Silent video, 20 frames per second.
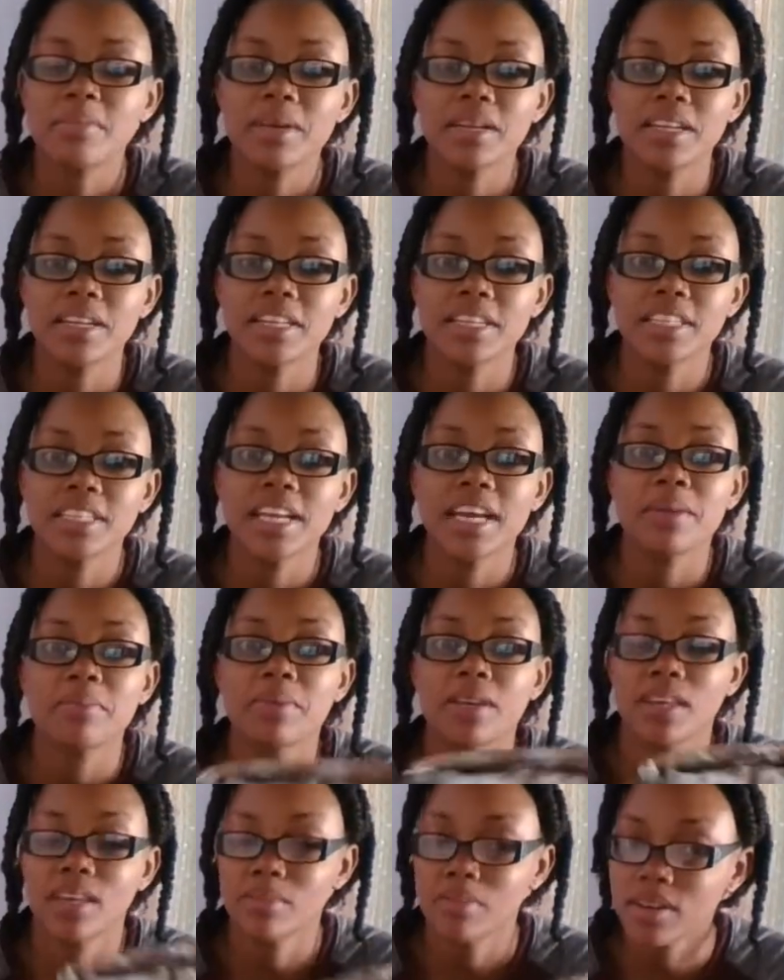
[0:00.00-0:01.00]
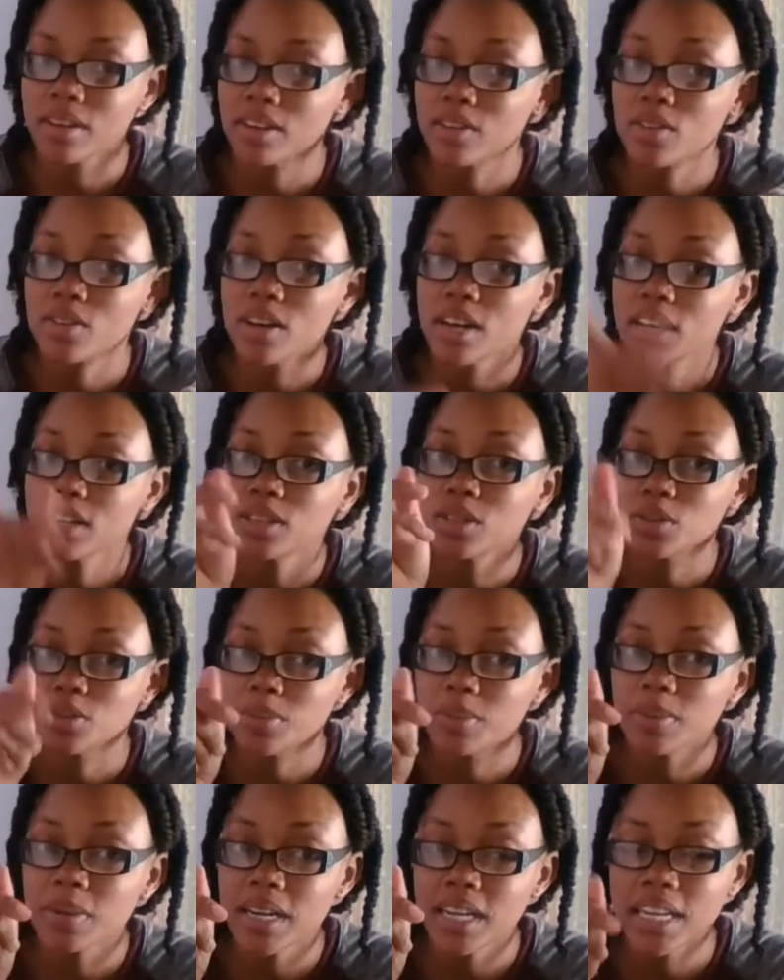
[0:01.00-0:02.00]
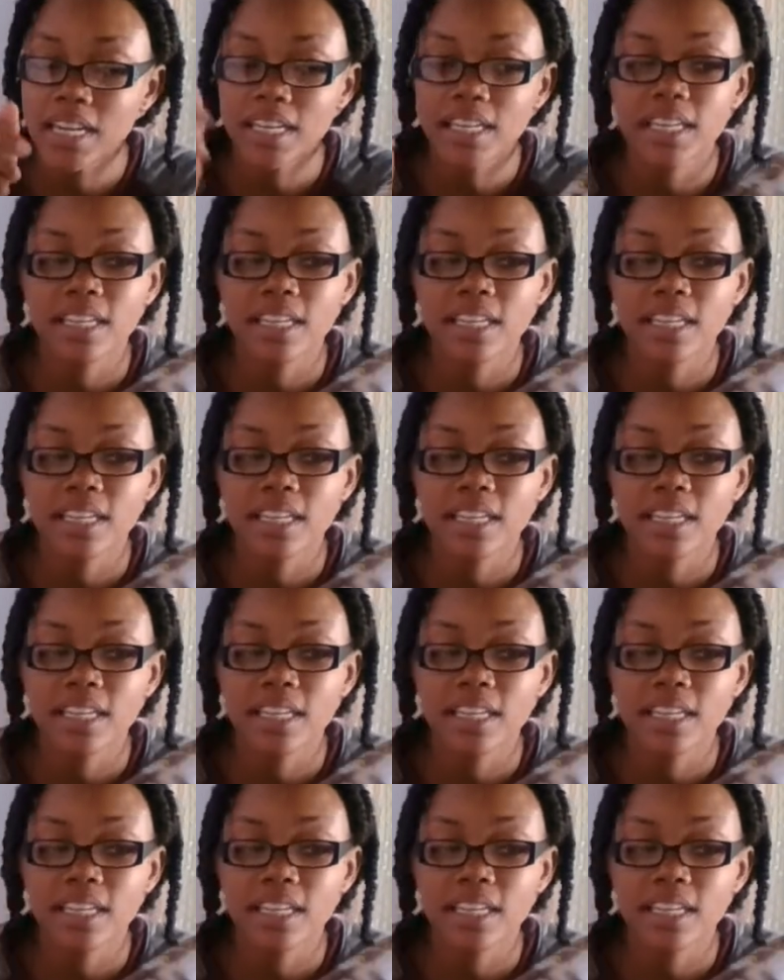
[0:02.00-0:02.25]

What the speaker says: manage. Like I keep gonna go at the supermarket